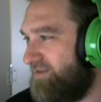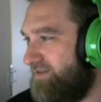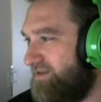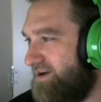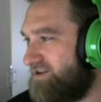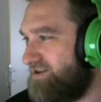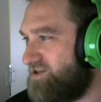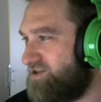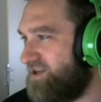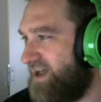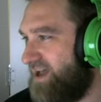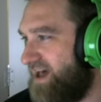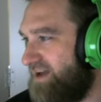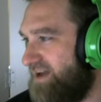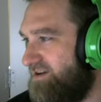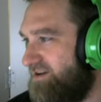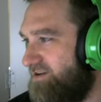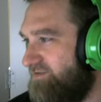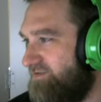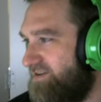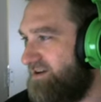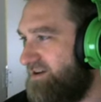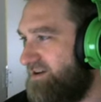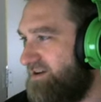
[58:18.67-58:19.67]
there. I should have had it
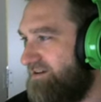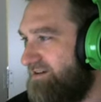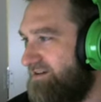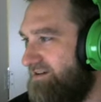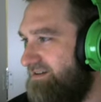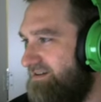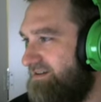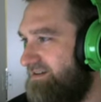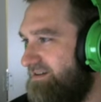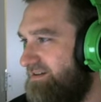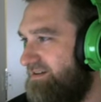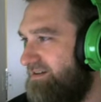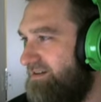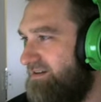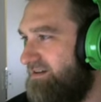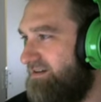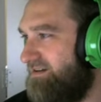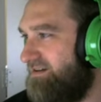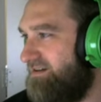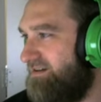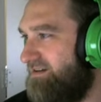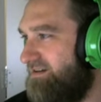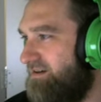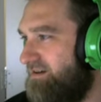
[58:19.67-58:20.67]
over here.
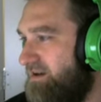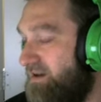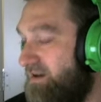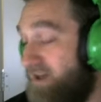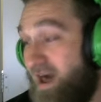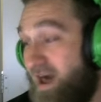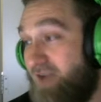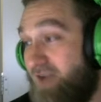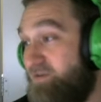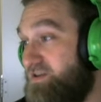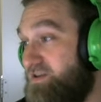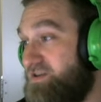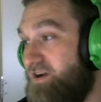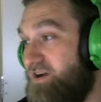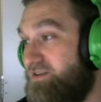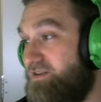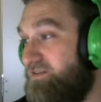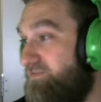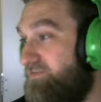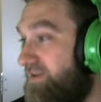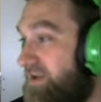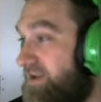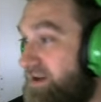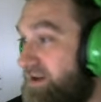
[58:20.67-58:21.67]
Got to restart the
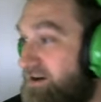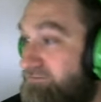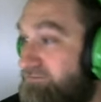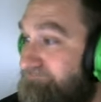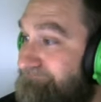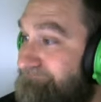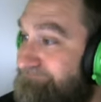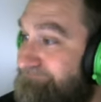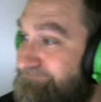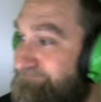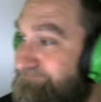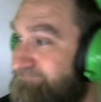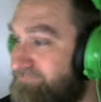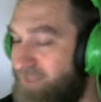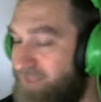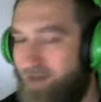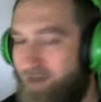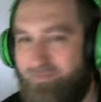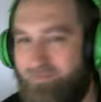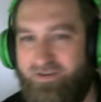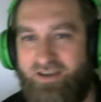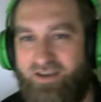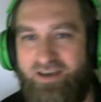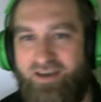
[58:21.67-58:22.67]
video. No,
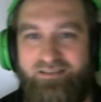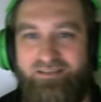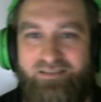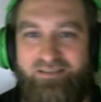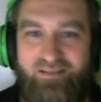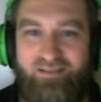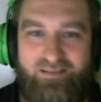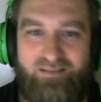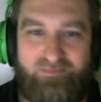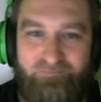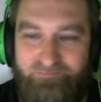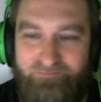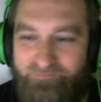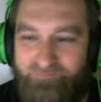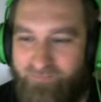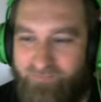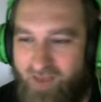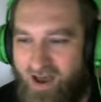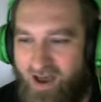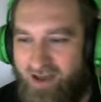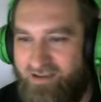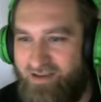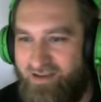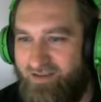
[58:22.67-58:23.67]
I'm just kidding.
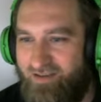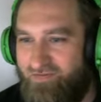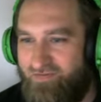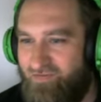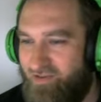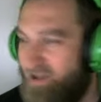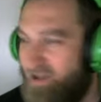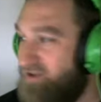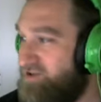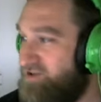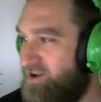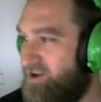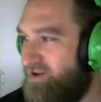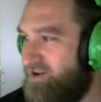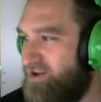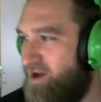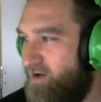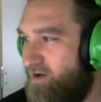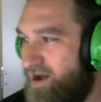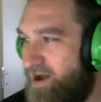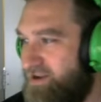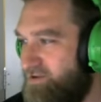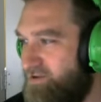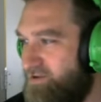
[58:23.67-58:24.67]
Uh, for those who don't know,
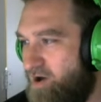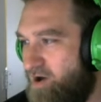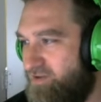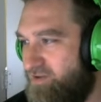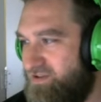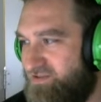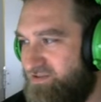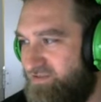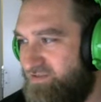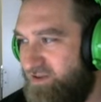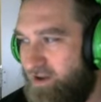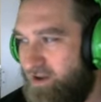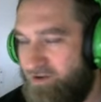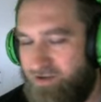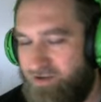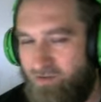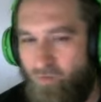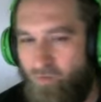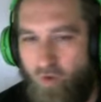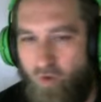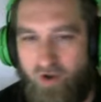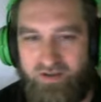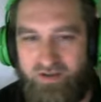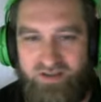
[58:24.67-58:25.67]
I do all these videos
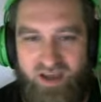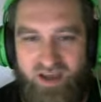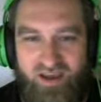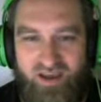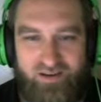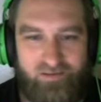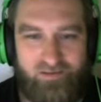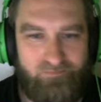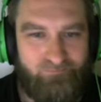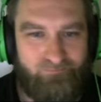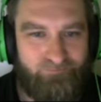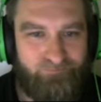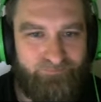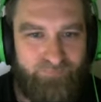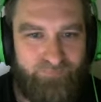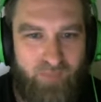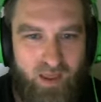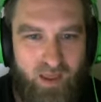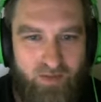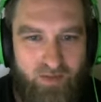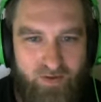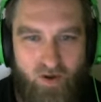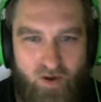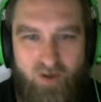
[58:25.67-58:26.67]
in one take.
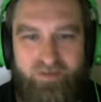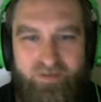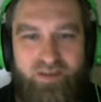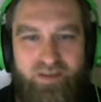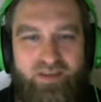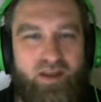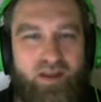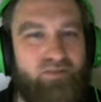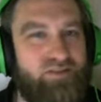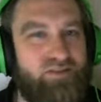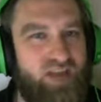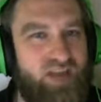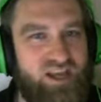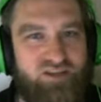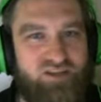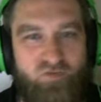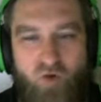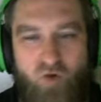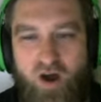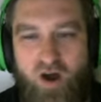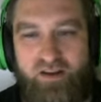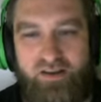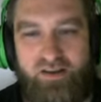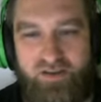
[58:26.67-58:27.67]
The only thing that ever takes a
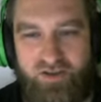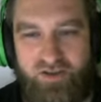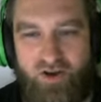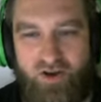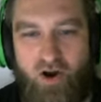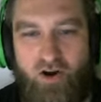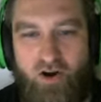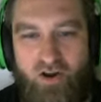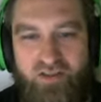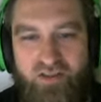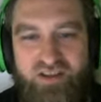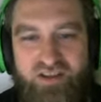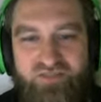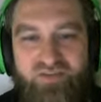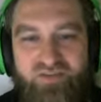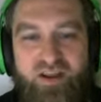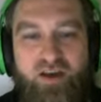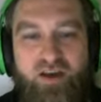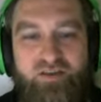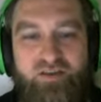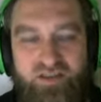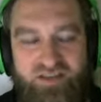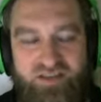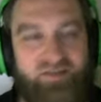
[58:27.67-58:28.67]
while to get started on these
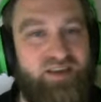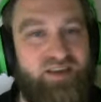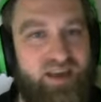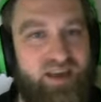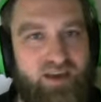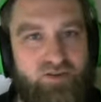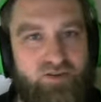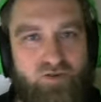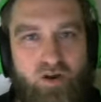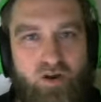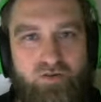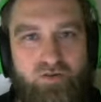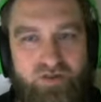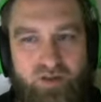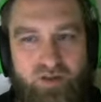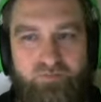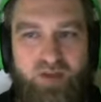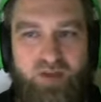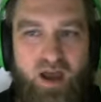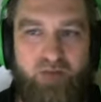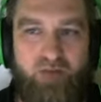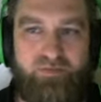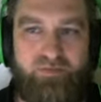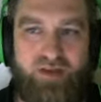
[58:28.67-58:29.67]
videos is the intro.
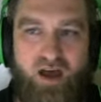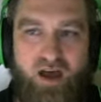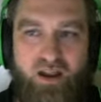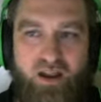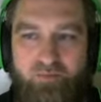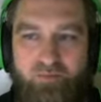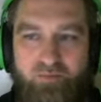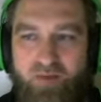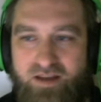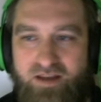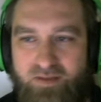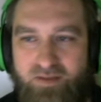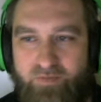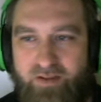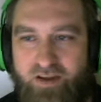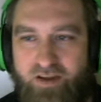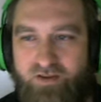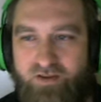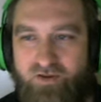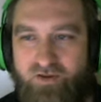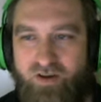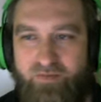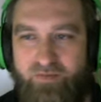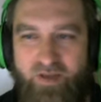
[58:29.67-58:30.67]
Sometimes I'll like mess up on the
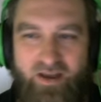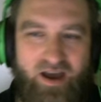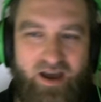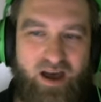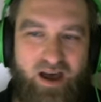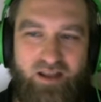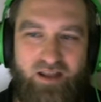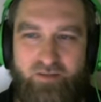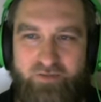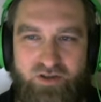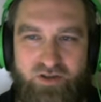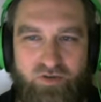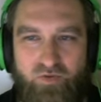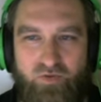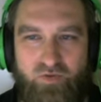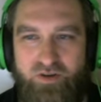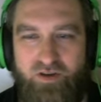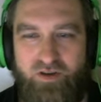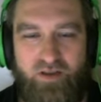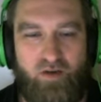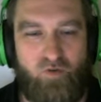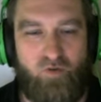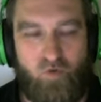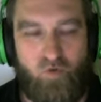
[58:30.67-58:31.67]
intro and be like, ah, oh, let me just
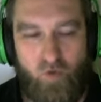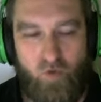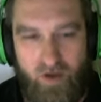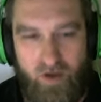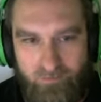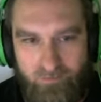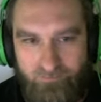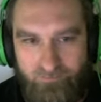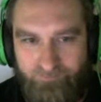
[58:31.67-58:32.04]
redo that real quick.